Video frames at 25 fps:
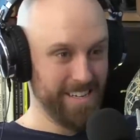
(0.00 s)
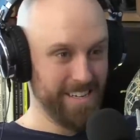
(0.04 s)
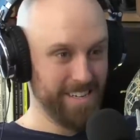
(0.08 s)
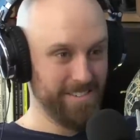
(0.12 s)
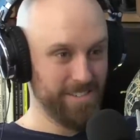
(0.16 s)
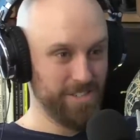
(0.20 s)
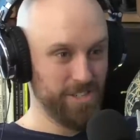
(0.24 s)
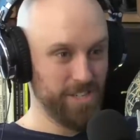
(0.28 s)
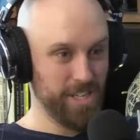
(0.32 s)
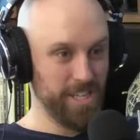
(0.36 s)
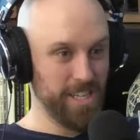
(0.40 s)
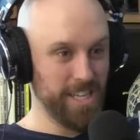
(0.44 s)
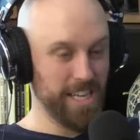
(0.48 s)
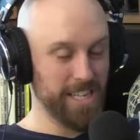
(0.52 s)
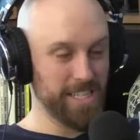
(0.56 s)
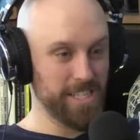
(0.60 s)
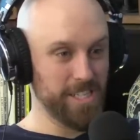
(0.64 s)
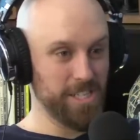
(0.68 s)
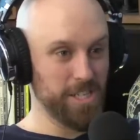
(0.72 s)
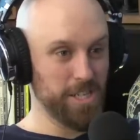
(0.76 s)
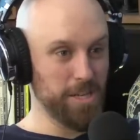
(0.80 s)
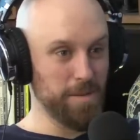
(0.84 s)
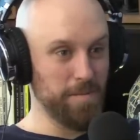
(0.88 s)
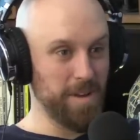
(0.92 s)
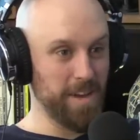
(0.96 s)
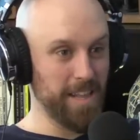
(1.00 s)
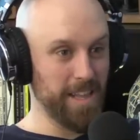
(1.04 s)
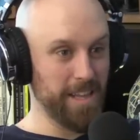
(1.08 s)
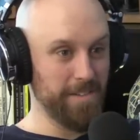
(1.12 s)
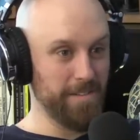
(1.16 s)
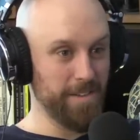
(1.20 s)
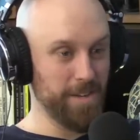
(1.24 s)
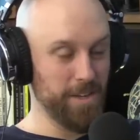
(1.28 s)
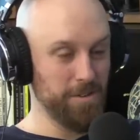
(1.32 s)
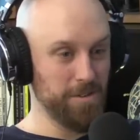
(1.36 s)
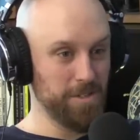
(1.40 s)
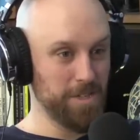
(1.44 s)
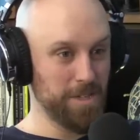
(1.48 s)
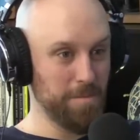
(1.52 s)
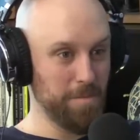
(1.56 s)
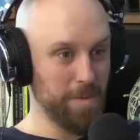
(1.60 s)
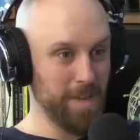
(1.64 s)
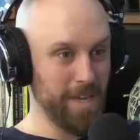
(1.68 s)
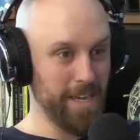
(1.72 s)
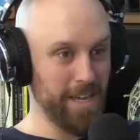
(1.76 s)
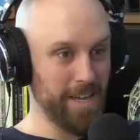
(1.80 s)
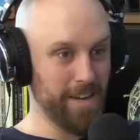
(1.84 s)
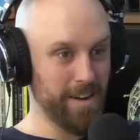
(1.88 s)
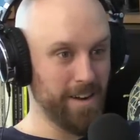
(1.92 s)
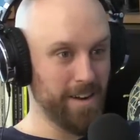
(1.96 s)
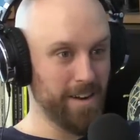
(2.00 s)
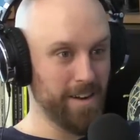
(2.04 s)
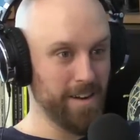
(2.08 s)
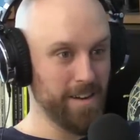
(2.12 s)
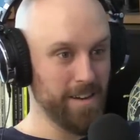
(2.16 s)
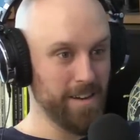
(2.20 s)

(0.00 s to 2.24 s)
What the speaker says: Was she did she come out of a UCB or?